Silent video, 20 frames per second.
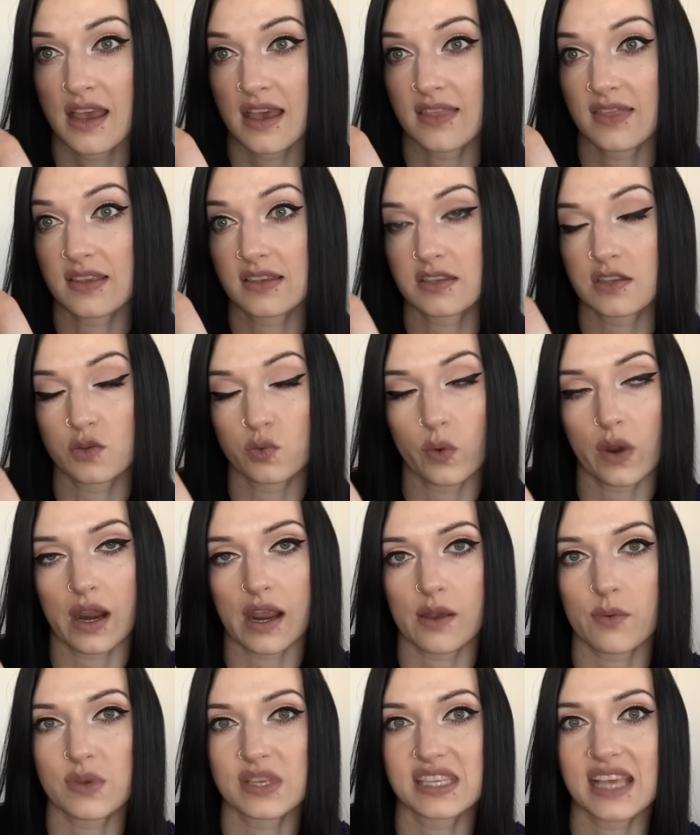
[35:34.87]
and this is where
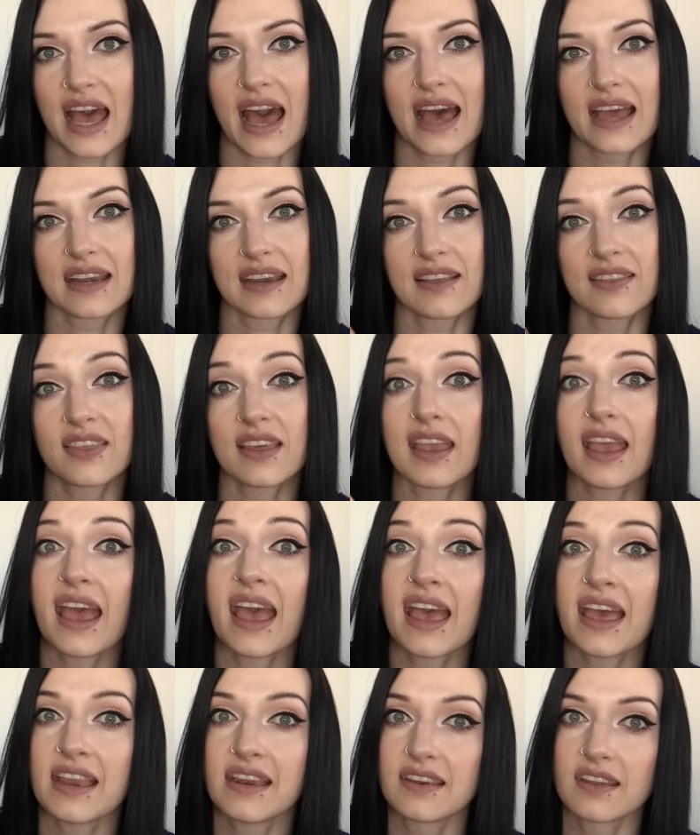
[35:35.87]
I was at the
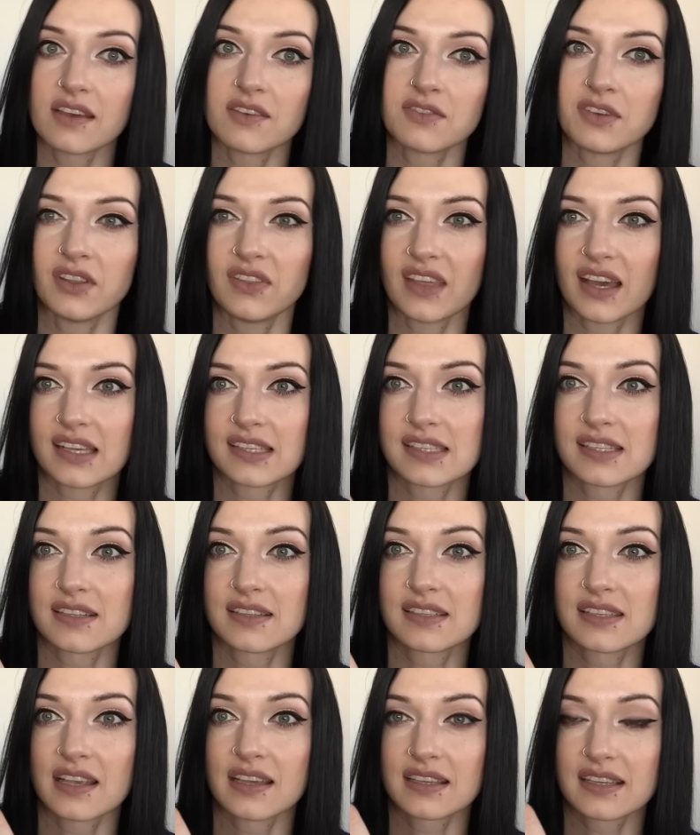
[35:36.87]
end of
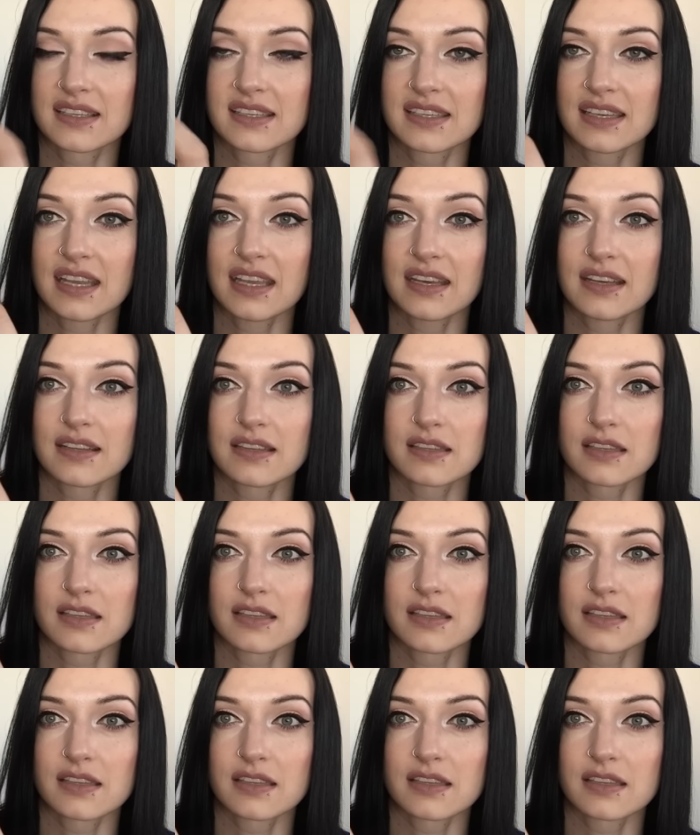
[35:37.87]
2016.